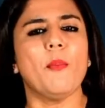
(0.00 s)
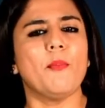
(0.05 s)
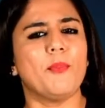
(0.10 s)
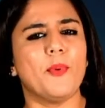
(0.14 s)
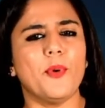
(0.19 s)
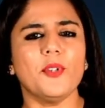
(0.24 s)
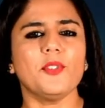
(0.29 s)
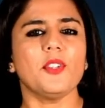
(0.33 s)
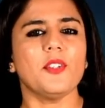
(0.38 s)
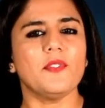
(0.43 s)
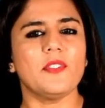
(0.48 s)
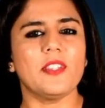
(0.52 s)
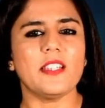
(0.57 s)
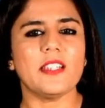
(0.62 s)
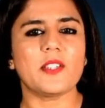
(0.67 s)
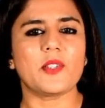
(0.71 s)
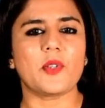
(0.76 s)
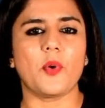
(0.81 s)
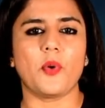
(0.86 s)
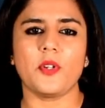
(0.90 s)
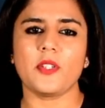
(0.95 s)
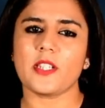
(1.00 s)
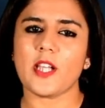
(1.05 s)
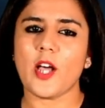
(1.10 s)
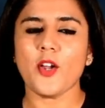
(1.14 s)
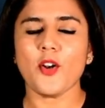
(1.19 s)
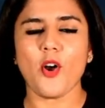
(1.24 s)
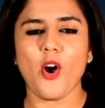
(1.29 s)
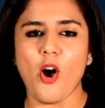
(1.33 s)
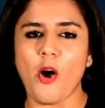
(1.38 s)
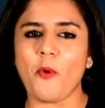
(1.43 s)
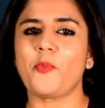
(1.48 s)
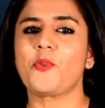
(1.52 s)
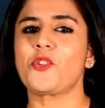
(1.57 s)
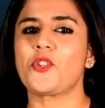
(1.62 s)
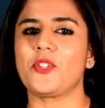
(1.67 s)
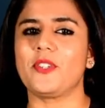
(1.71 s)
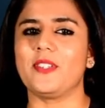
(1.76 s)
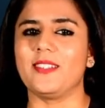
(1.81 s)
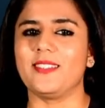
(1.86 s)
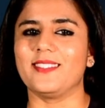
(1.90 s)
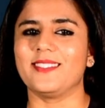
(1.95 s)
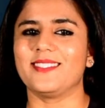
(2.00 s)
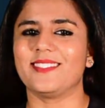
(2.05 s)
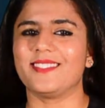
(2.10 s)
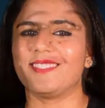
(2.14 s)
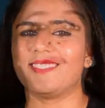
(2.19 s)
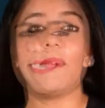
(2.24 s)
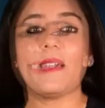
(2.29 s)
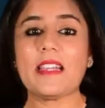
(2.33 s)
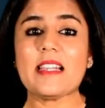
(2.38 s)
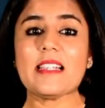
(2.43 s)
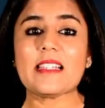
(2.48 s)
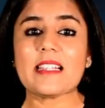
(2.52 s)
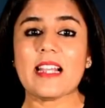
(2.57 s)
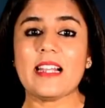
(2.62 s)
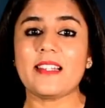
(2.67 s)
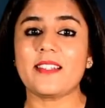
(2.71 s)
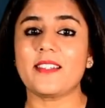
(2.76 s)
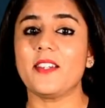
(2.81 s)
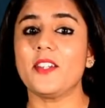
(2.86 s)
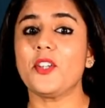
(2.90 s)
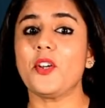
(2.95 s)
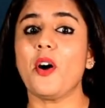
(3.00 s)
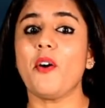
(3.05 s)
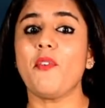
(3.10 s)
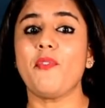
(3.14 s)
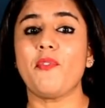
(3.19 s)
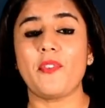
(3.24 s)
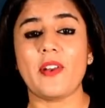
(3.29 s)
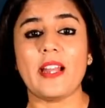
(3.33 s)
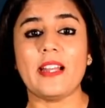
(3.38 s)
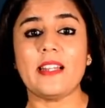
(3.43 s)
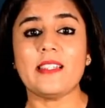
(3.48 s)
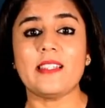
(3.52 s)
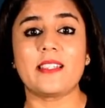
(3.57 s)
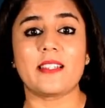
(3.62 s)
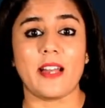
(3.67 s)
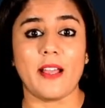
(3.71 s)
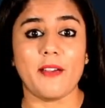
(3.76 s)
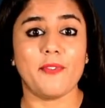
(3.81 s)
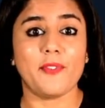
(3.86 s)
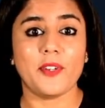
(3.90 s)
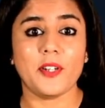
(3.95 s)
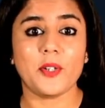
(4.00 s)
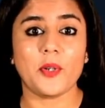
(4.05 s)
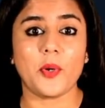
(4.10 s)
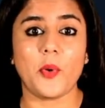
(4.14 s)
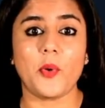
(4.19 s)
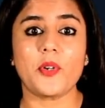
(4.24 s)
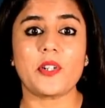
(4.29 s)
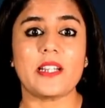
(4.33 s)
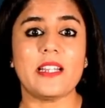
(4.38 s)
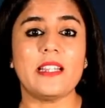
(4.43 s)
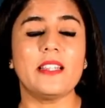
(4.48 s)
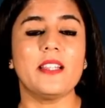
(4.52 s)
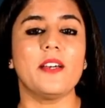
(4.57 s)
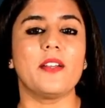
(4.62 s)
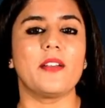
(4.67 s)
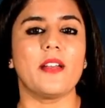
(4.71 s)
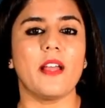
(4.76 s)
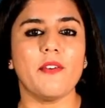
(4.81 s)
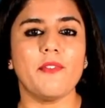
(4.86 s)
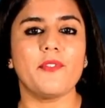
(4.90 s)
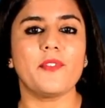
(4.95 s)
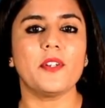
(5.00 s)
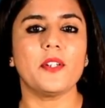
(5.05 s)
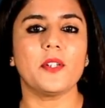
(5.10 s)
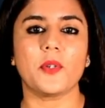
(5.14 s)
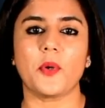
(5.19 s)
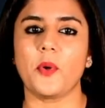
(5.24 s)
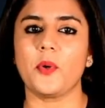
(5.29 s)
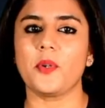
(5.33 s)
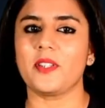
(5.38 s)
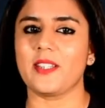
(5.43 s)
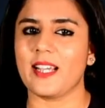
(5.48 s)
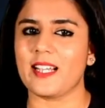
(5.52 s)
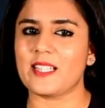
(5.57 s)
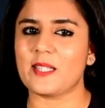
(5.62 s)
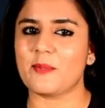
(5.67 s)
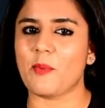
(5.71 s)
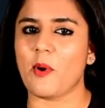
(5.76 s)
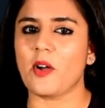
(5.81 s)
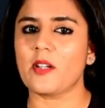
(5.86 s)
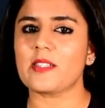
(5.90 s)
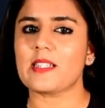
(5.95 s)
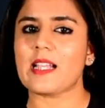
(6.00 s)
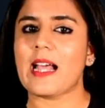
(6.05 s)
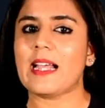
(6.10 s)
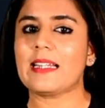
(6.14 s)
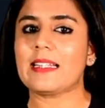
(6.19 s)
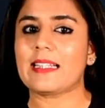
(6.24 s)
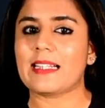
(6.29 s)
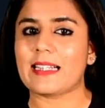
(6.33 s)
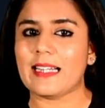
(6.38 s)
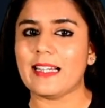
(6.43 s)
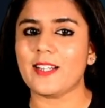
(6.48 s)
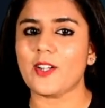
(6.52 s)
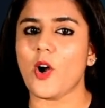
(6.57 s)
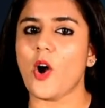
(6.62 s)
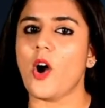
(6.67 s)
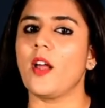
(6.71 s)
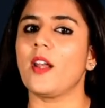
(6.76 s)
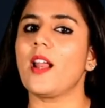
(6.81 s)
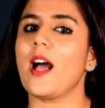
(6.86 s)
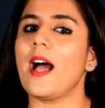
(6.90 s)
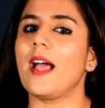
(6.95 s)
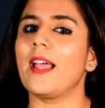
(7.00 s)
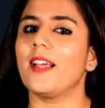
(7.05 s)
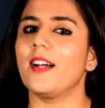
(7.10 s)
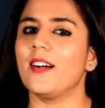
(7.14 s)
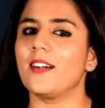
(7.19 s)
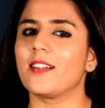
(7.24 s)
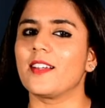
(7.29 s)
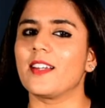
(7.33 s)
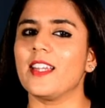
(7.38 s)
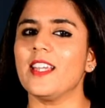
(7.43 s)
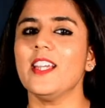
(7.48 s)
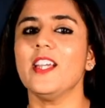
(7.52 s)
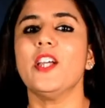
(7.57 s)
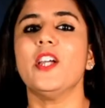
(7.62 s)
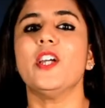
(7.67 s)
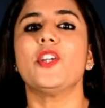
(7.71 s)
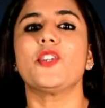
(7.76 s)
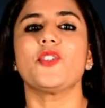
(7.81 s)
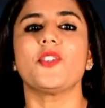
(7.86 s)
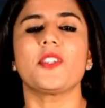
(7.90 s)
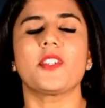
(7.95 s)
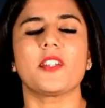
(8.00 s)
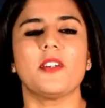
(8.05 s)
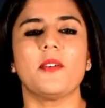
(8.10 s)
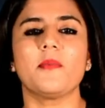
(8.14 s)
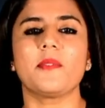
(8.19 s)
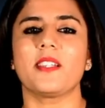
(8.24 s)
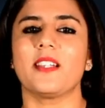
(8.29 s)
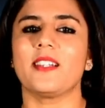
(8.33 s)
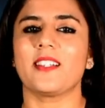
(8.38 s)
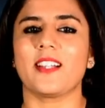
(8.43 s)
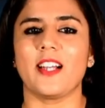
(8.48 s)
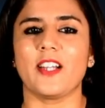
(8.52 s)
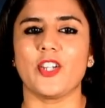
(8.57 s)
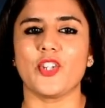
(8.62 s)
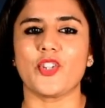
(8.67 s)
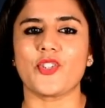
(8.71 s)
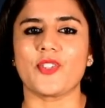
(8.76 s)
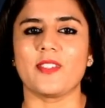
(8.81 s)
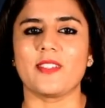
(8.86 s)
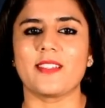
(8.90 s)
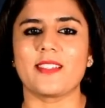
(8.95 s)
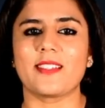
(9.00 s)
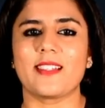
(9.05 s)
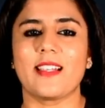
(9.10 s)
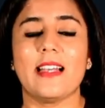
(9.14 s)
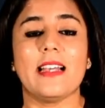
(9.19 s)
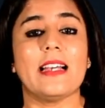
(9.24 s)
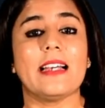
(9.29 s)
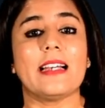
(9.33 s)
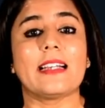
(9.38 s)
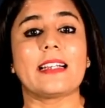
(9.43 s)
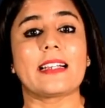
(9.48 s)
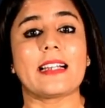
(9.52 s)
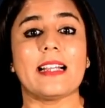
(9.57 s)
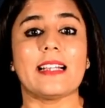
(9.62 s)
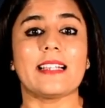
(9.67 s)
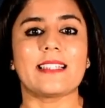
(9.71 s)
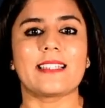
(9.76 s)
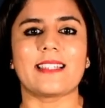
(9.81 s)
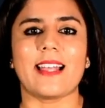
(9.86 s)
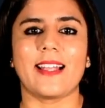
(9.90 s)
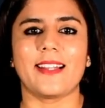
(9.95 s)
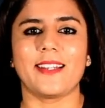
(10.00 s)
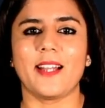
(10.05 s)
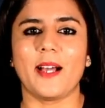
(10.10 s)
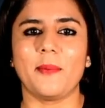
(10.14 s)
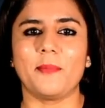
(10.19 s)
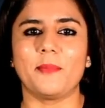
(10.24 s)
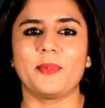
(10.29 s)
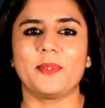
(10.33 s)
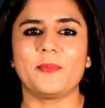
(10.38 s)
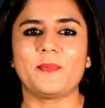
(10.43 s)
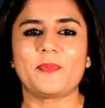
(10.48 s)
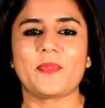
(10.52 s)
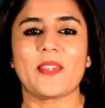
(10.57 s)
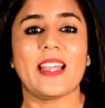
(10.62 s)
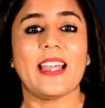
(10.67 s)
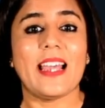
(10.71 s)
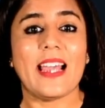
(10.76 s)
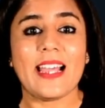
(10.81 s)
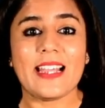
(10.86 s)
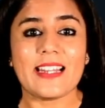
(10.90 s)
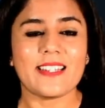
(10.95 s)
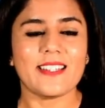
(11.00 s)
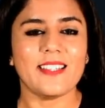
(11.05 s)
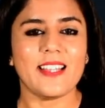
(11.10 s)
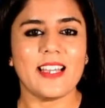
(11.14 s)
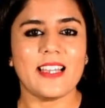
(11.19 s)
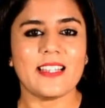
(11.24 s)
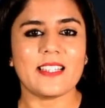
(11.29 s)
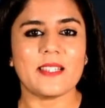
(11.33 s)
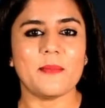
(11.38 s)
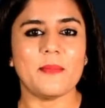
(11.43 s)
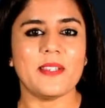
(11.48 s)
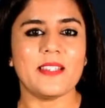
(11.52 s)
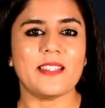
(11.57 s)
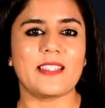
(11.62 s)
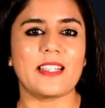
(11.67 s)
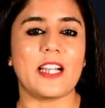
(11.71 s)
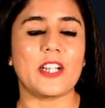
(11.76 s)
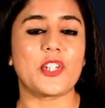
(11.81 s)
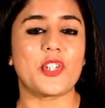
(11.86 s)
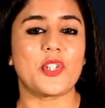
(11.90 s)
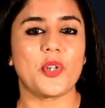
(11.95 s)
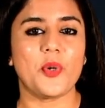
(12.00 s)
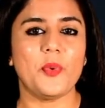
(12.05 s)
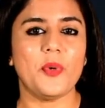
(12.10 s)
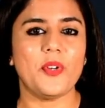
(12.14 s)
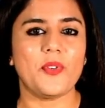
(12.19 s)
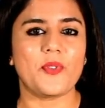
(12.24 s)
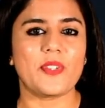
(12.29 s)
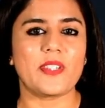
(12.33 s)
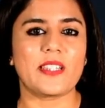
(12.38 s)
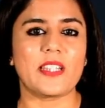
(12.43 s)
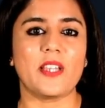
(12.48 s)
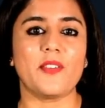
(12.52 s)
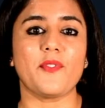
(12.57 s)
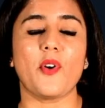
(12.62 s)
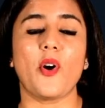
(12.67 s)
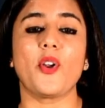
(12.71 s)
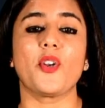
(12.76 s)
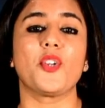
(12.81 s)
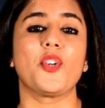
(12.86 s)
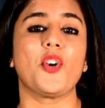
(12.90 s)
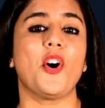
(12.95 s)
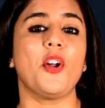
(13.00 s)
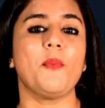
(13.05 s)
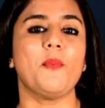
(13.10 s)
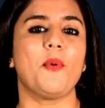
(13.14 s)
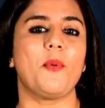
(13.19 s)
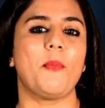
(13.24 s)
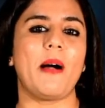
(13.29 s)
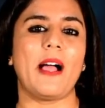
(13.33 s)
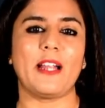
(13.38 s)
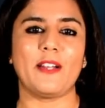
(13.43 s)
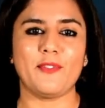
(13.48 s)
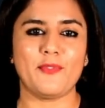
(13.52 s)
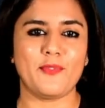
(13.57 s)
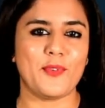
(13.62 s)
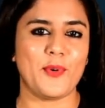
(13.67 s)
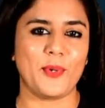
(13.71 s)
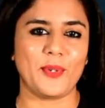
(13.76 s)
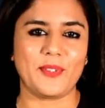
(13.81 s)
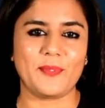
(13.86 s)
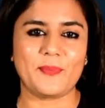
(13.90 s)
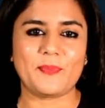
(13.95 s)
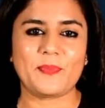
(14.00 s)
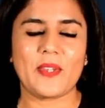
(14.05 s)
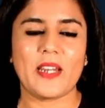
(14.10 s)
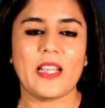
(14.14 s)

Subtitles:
Both of these codes are optional. Please enter your friend's referral code in the referral code text box and click on I agree to terms and conditions. Click sign up. Enter the SMS that you will receive on your mobile phone.